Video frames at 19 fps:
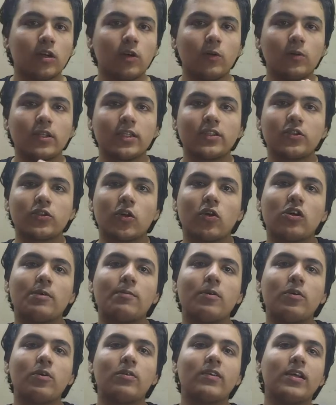now let's talk
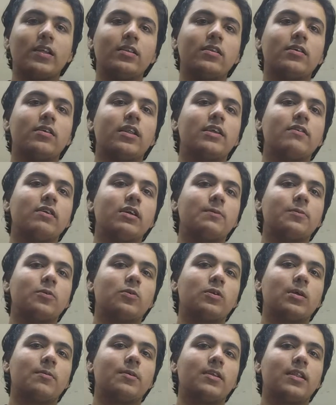about why learning one
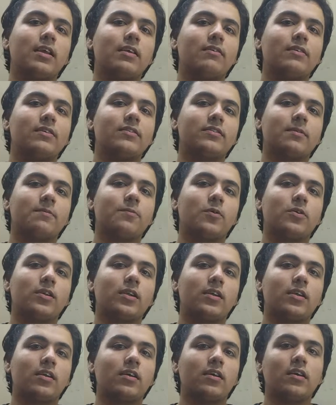programming language is
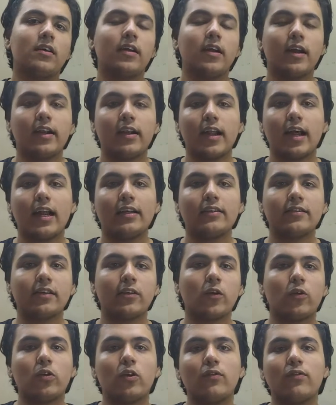important. It adds a
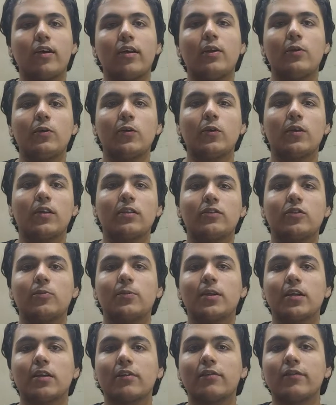lot of value to your
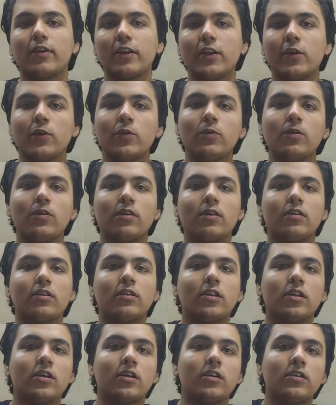resume. When you
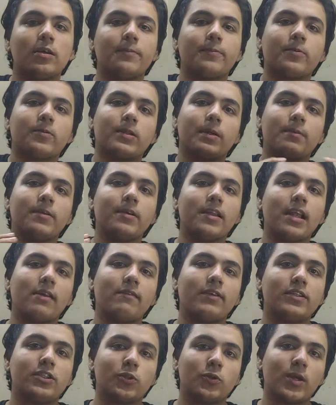learn a programming
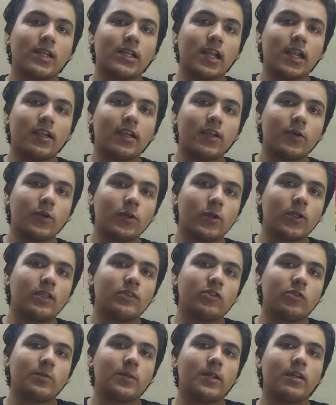language, you can add it to your
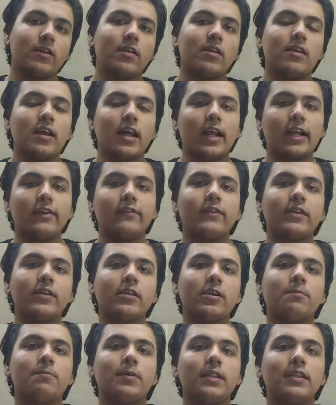resume. And when a
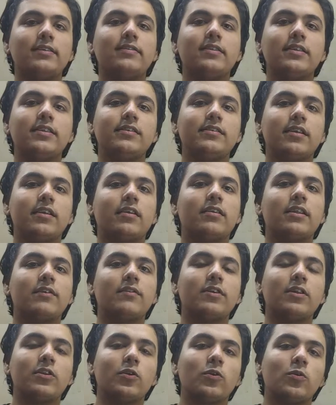company sees it, they
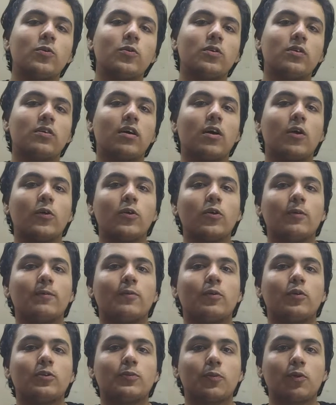will know how you
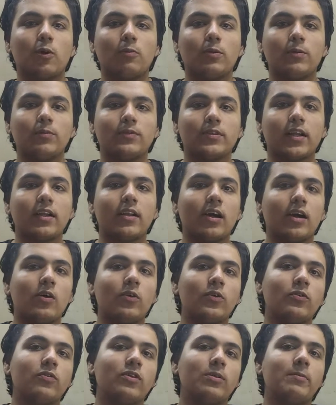approach problems and how
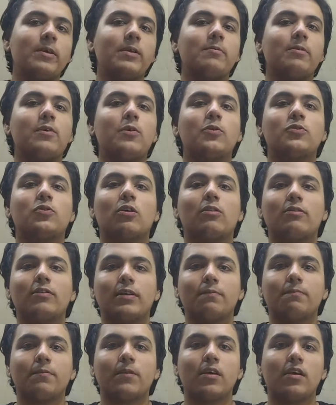you will be able to solve
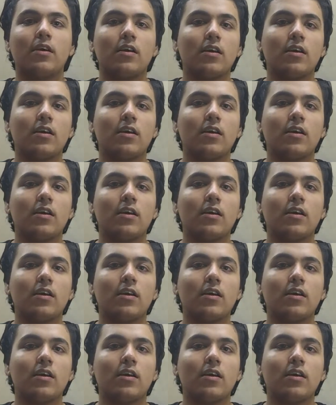them.